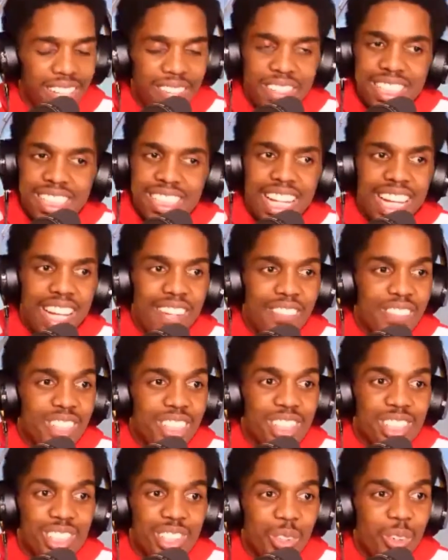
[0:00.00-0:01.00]
He's laughing
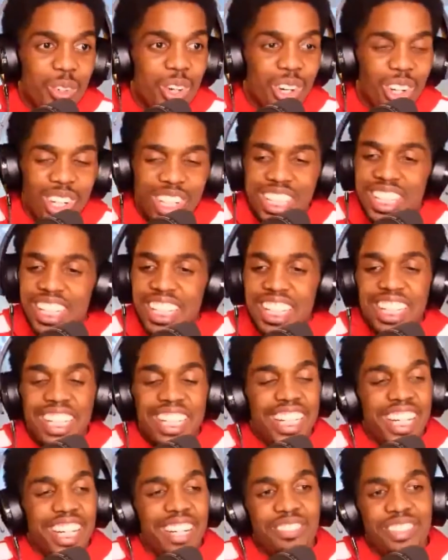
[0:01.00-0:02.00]
so hard, and
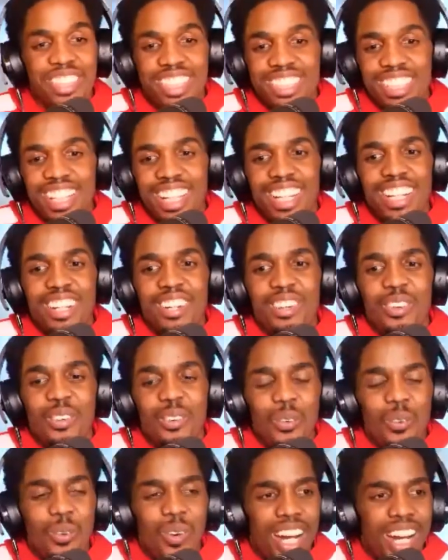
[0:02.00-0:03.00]
I'm just like,
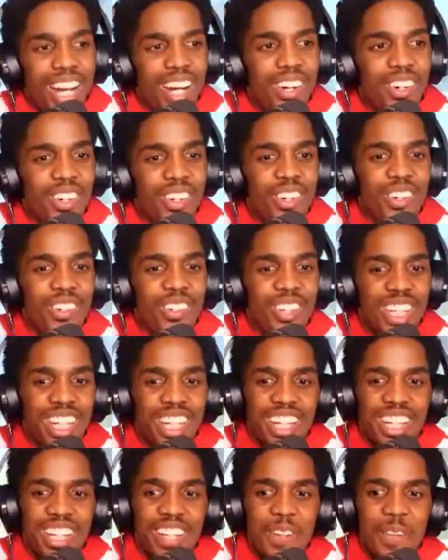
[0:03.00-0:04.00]
wow, okay,